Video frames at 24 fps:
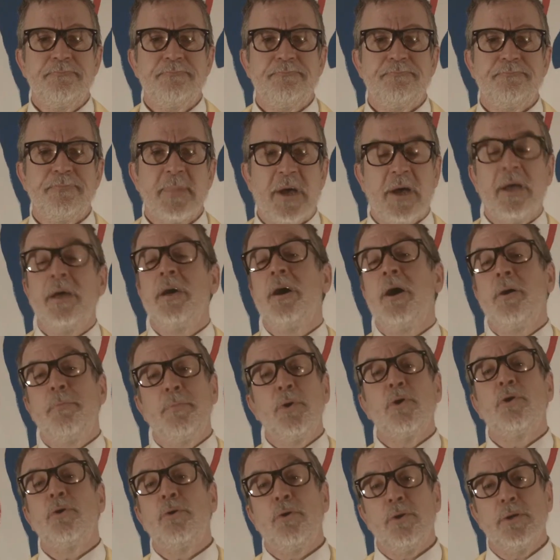I hope
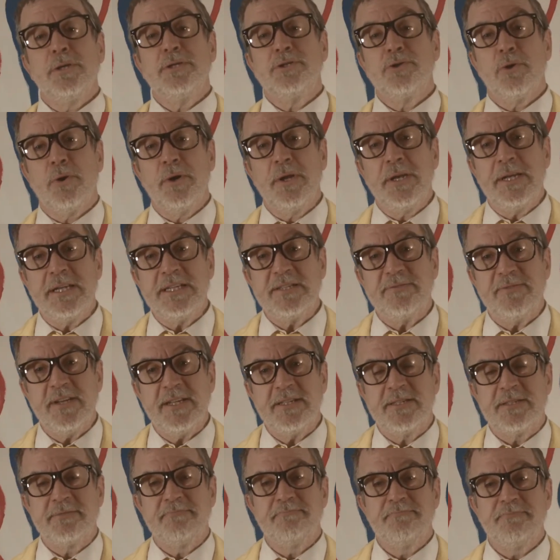you're all enjoying these
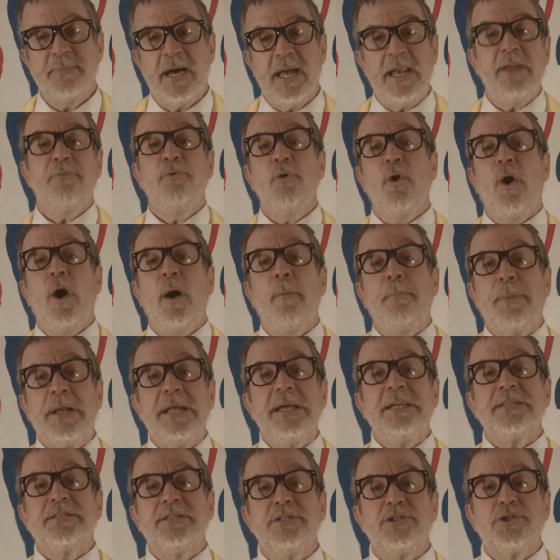vids, and if you are,
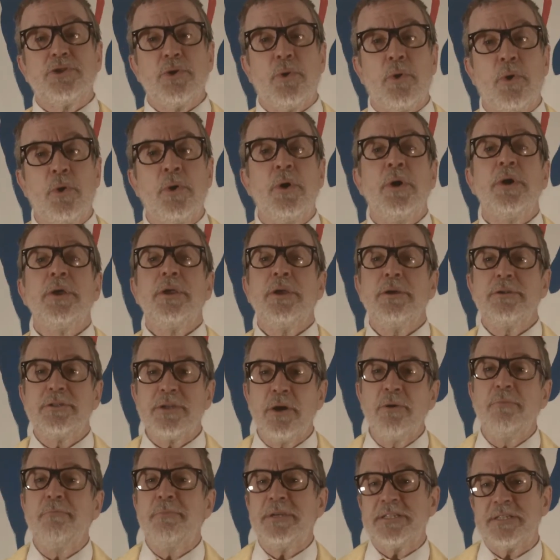please ensure you
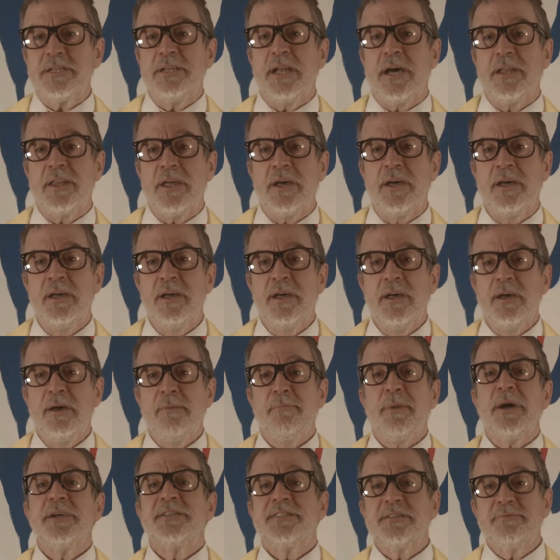don't miss another
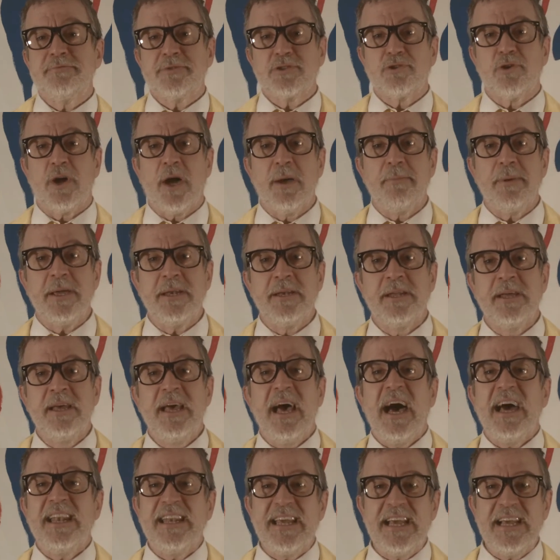by subscribing
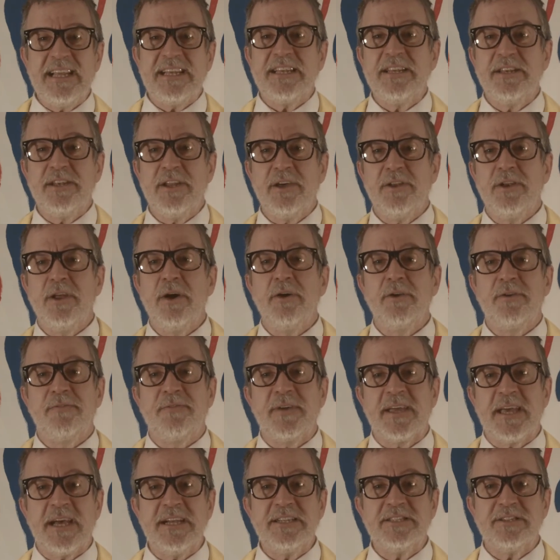and hitting the
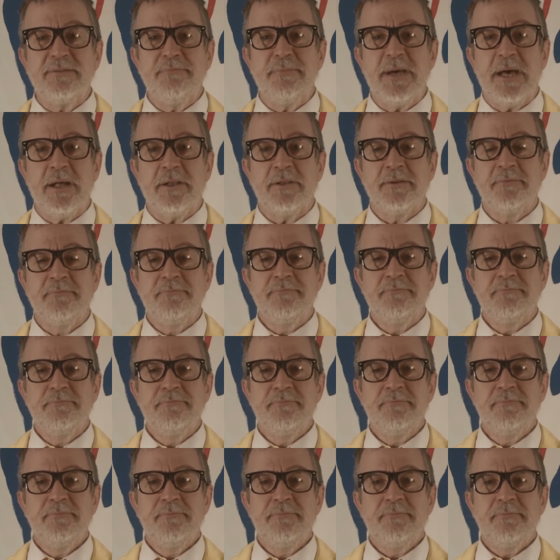notification bell.
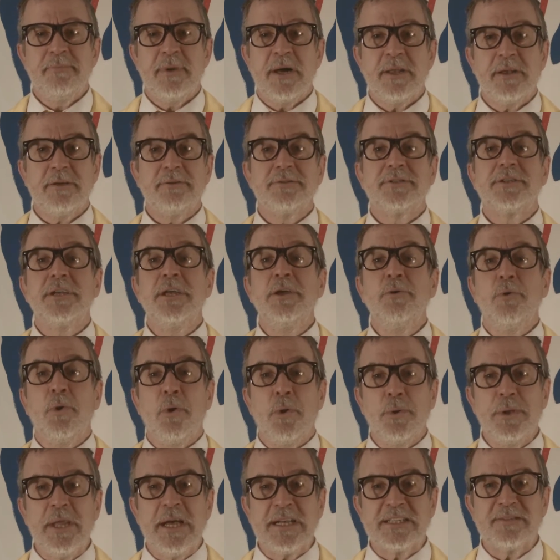And I'll see you
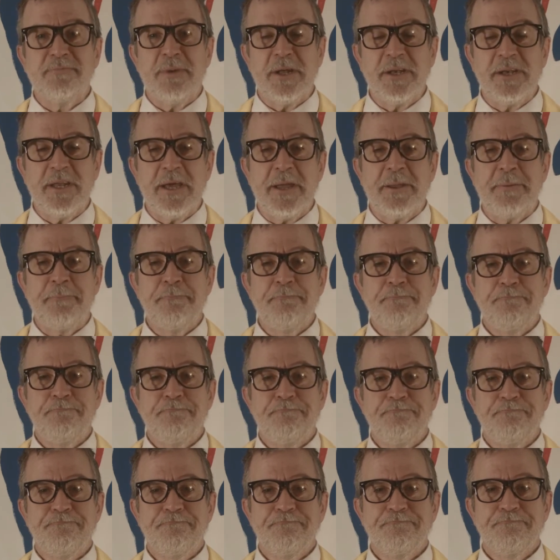all next Monday.
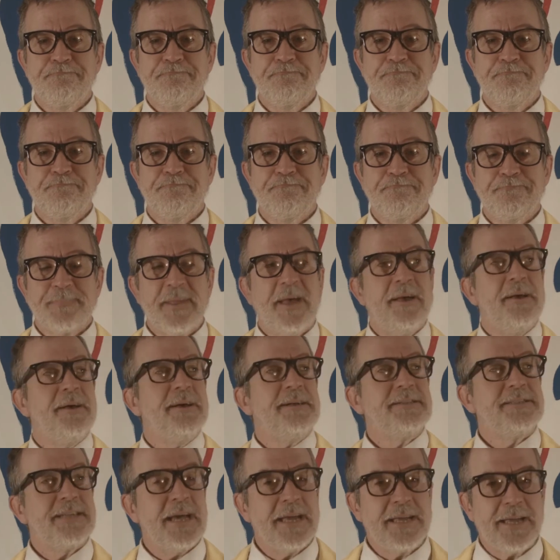
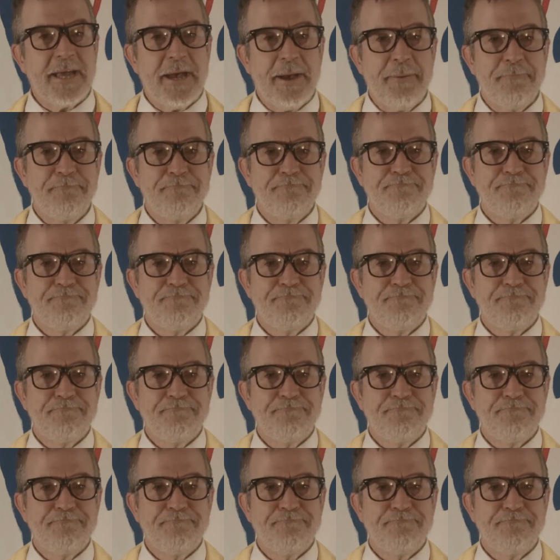Take care.